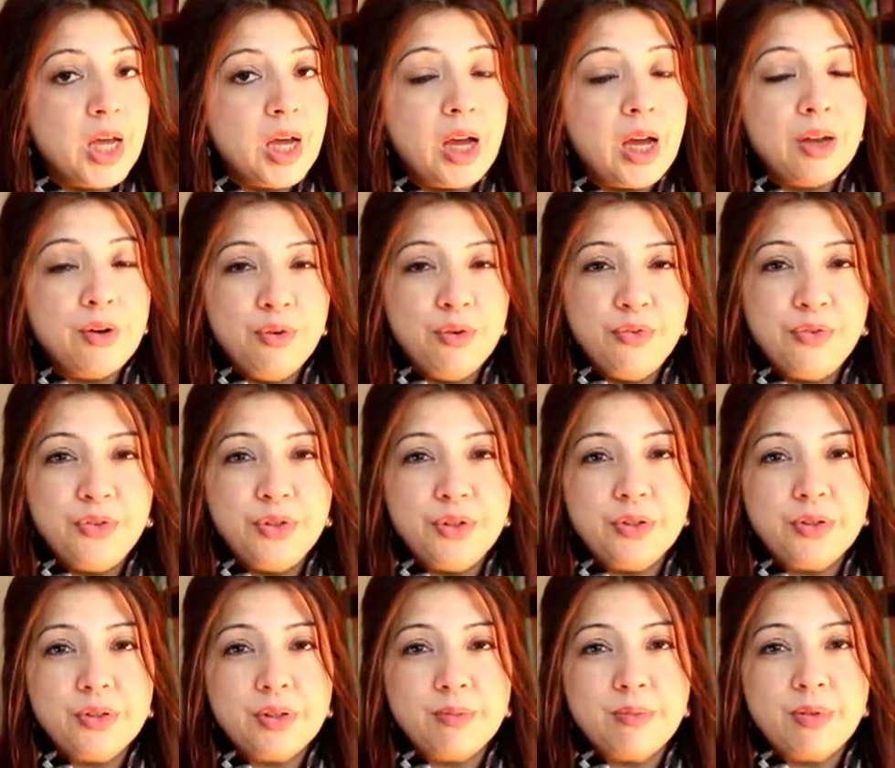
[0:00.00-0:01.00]
and often
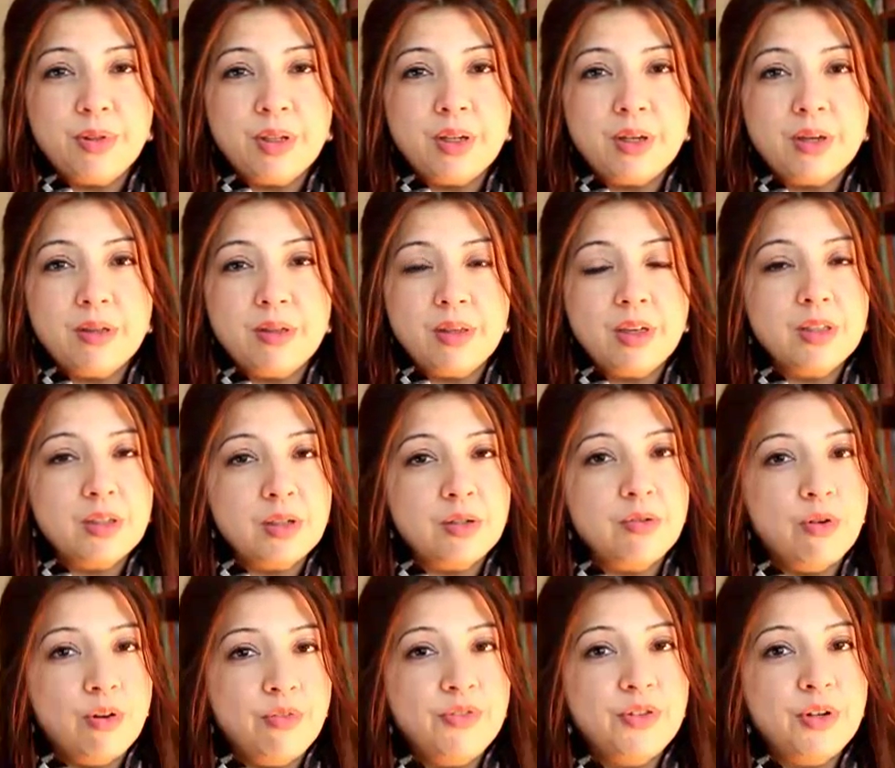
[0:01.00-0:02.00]
some things that
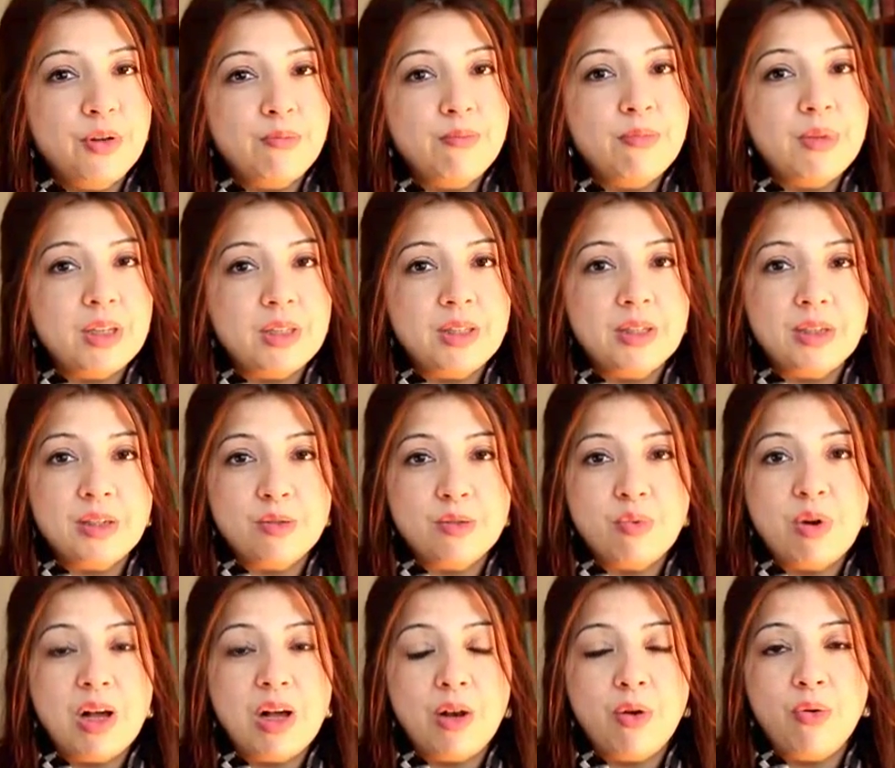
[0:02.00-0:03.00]
are often missed as
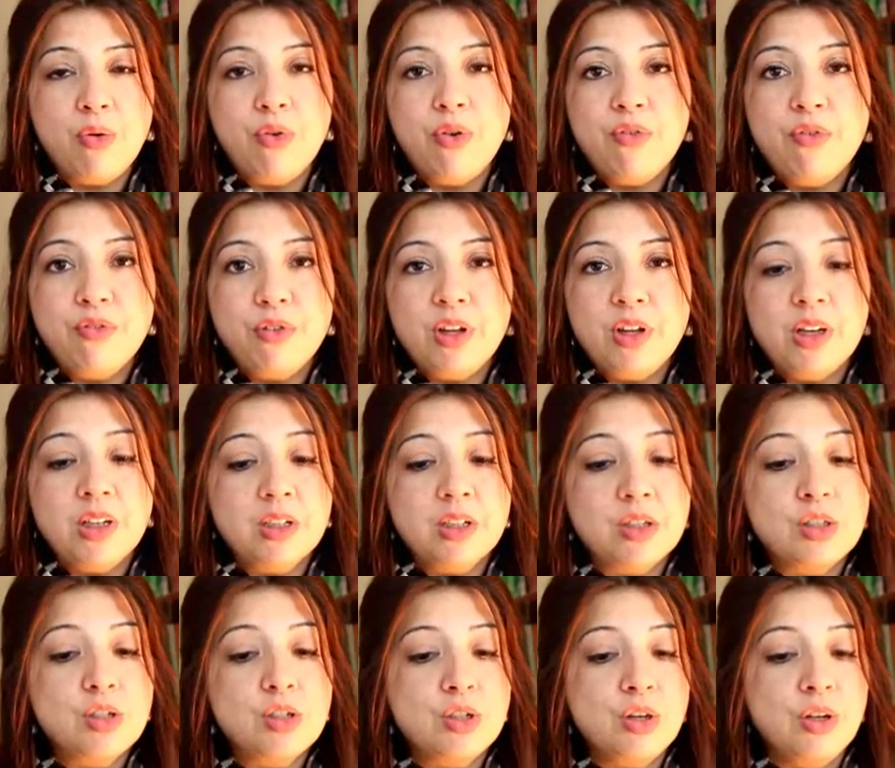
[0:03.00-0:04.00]
well or not fully
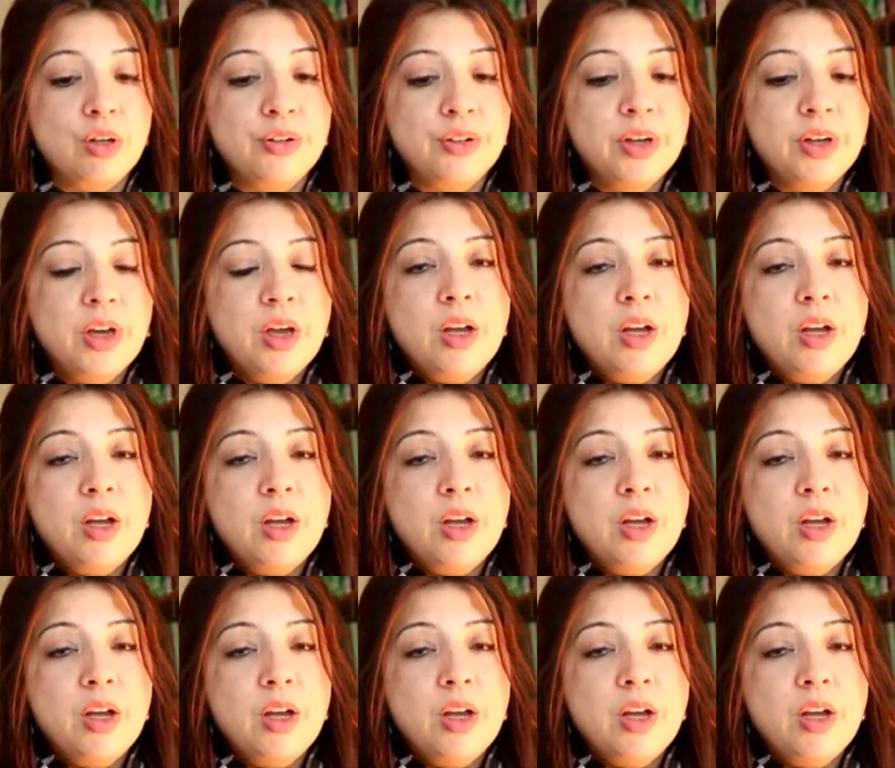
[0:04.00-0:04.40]
understood.